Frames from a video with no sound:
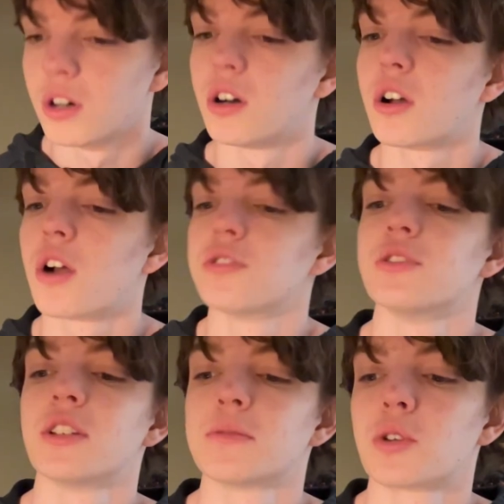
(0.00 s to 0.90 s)
Carson
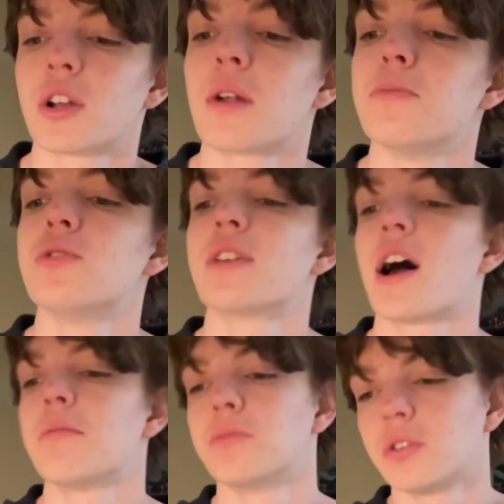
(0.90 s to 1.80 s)
says, I'm working on a music
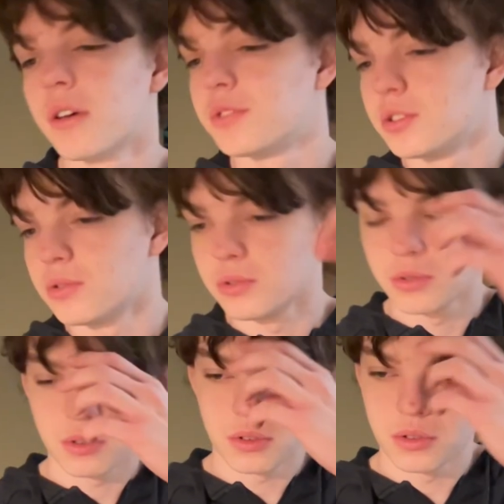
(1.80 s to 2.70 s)
album. Would love
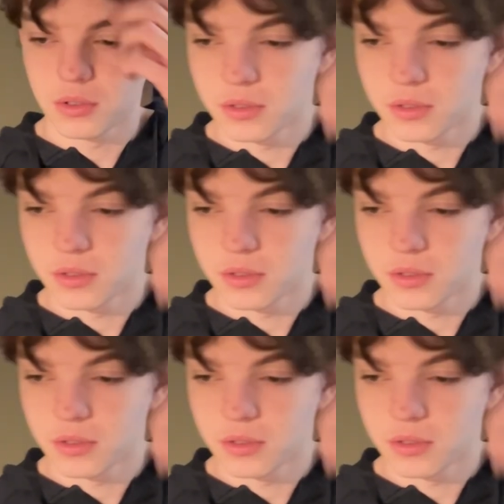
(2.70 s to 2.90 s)
to use